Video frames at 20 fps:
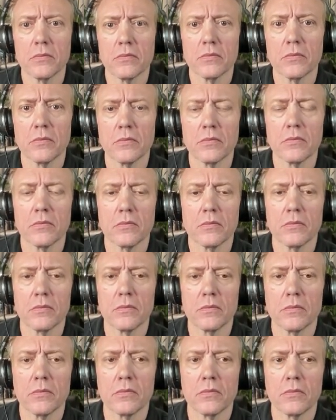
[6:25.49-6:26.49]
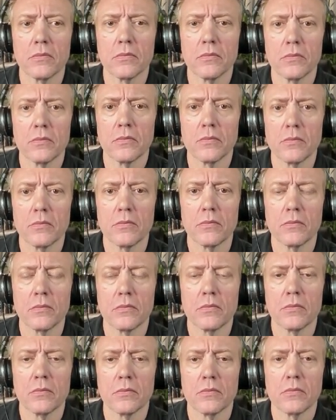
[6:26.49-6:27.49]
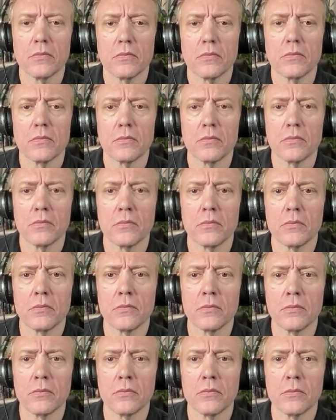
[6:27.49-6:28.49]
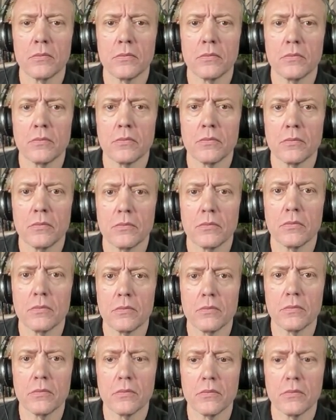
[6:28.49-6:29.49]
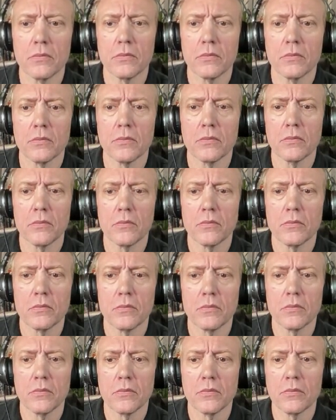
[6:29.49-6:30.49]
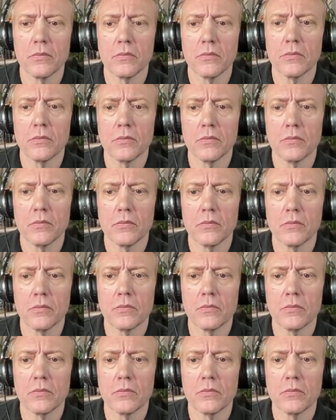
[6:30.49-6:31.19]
No words are spoken by the person on screen.